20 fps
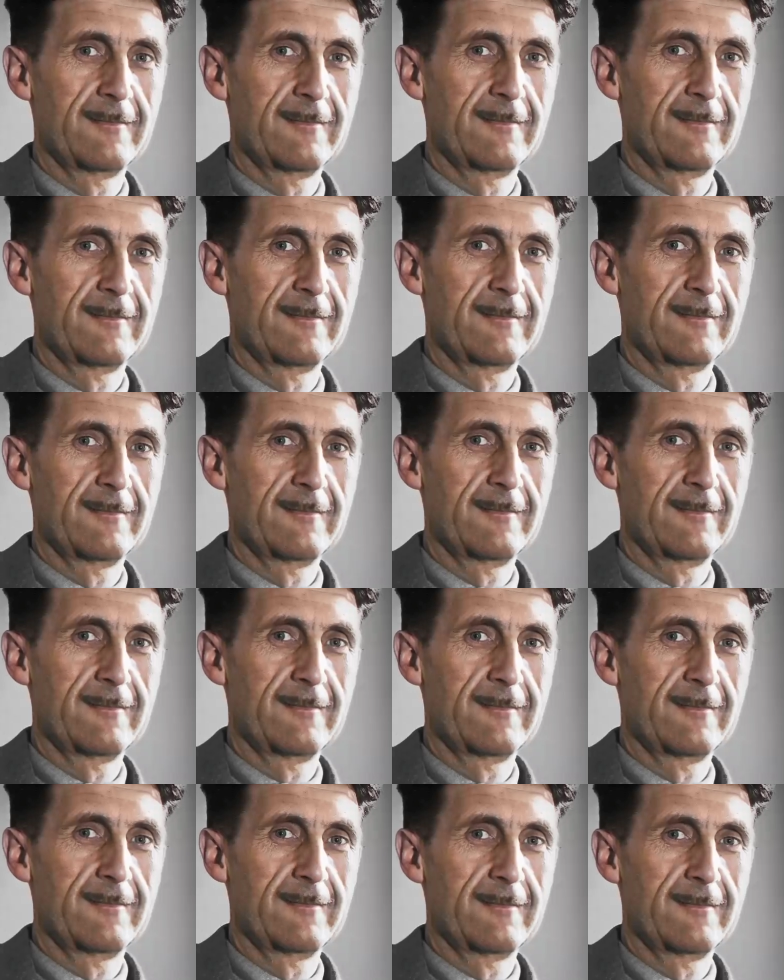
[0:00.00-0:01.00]

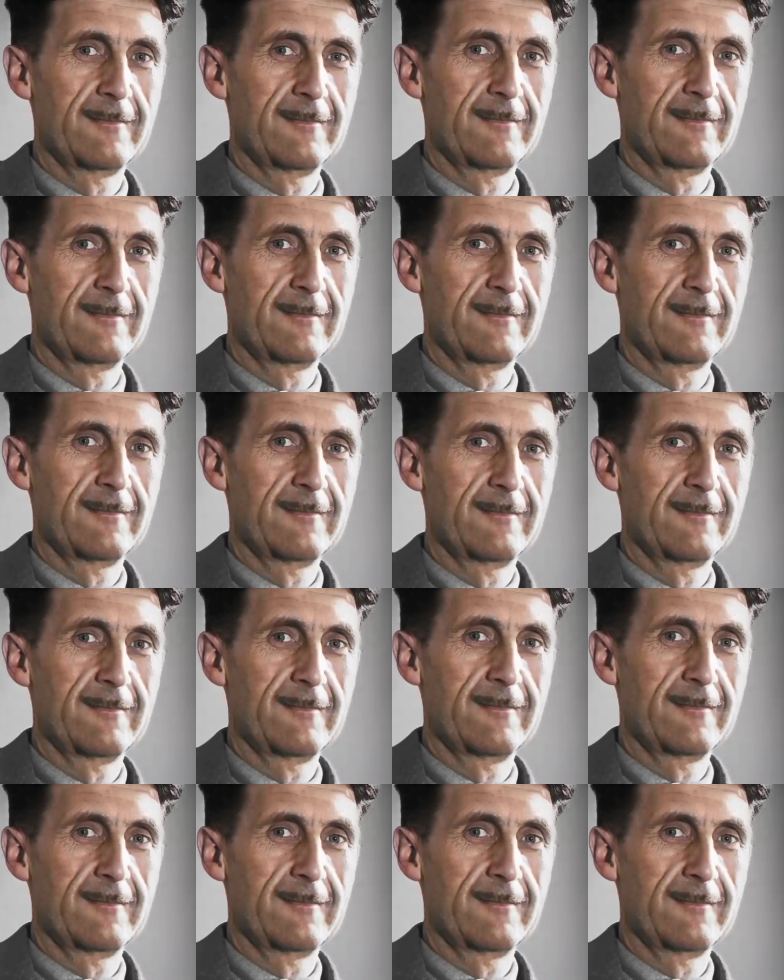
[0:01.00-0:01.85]
[no speech]